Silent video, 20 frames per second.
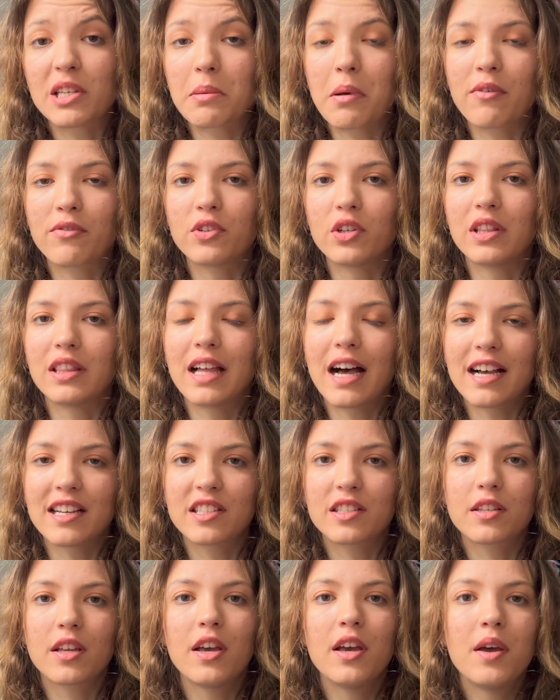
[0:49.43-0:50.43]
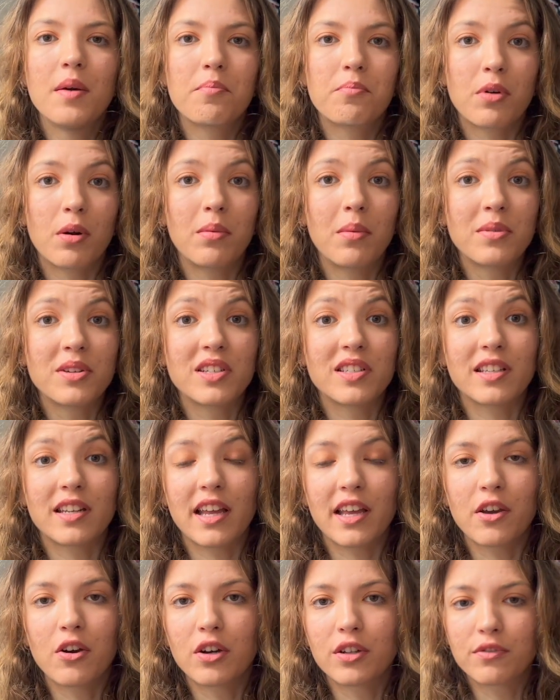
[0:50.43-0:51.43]
some of the last problem sheets that
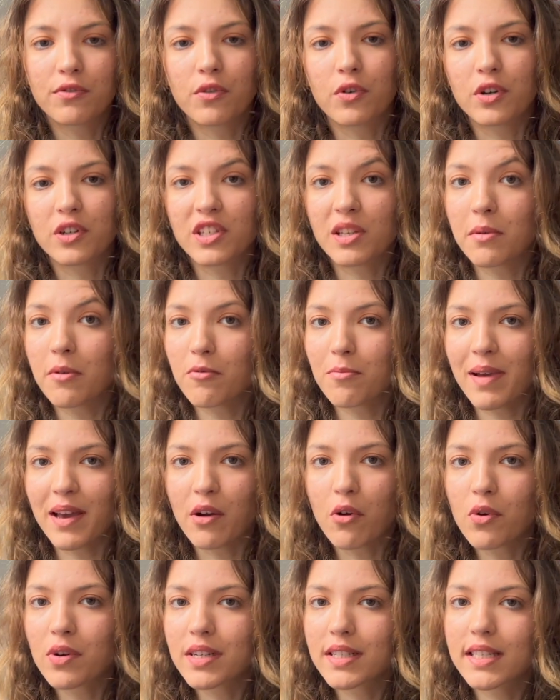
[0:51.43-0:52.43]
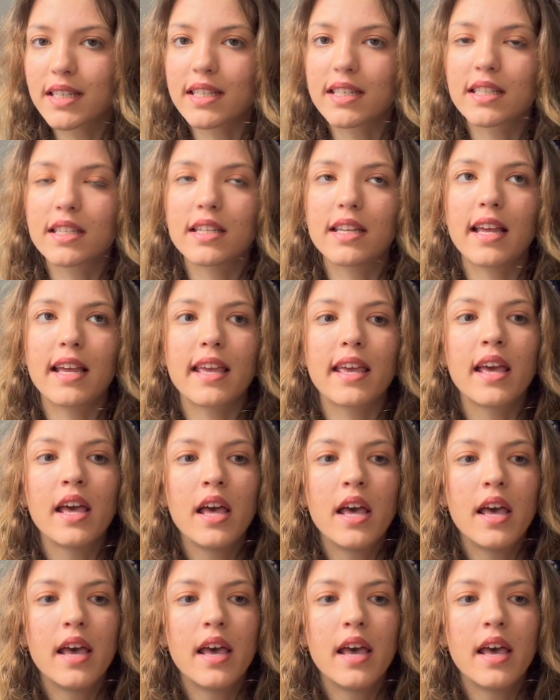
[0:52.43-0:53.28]
I got for some of my courses today,